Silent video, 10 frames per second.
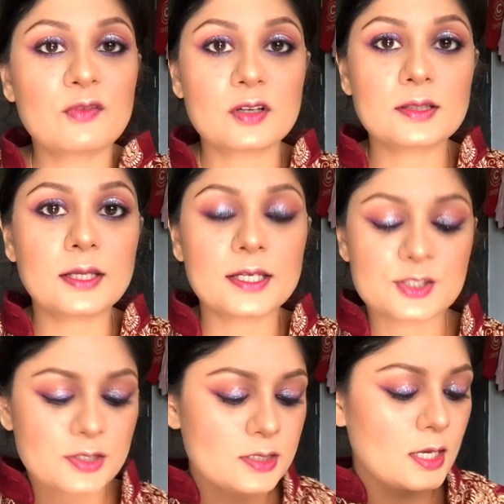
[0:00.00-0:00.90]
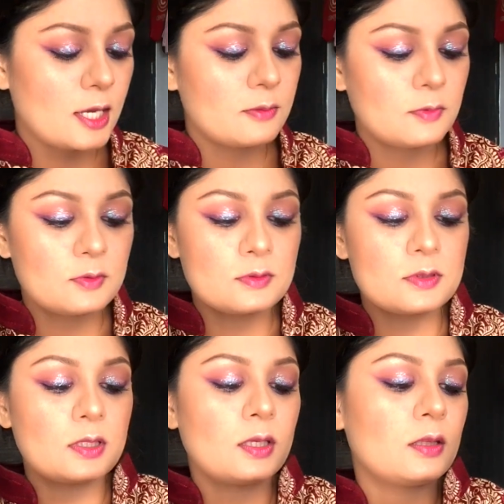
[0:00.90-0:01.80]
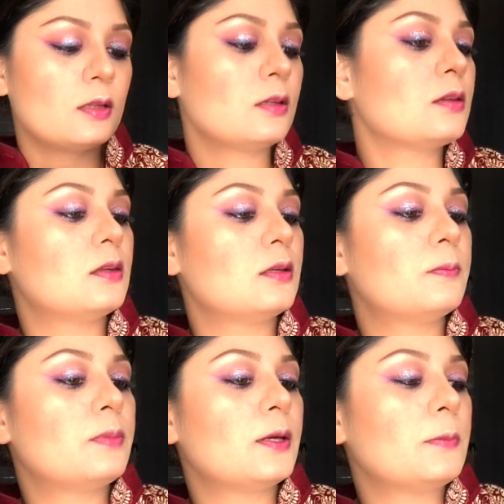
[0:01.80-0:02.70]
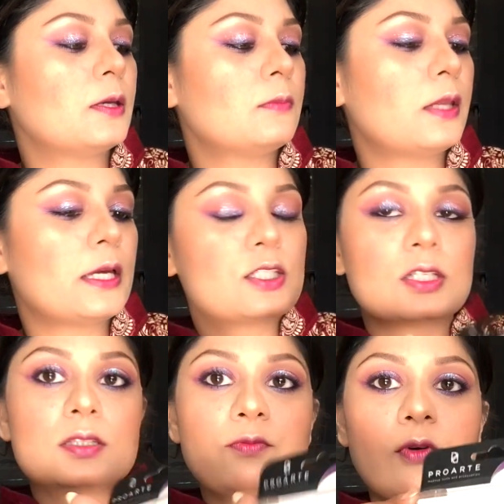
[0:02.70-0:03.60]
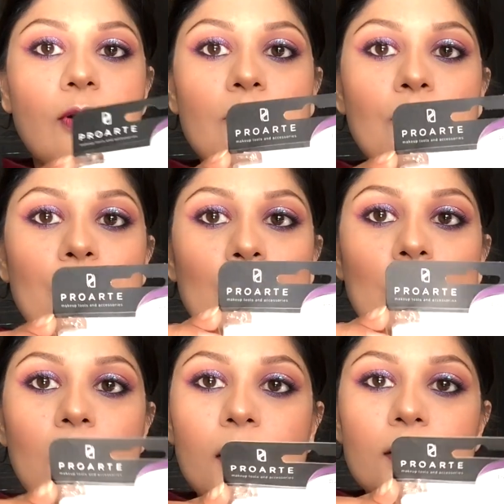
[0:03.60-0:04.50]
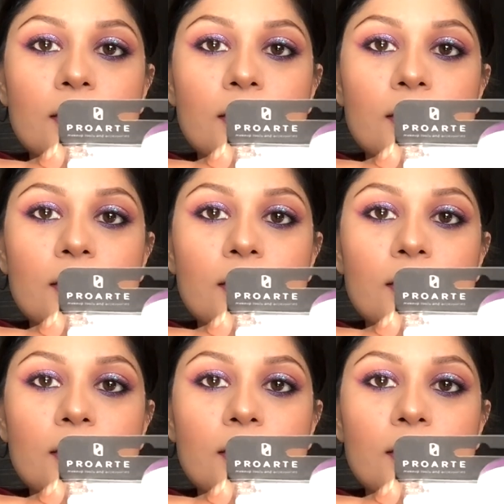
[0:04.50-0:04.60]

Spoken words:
For the lashes, I am using the premium lashes from ProArt.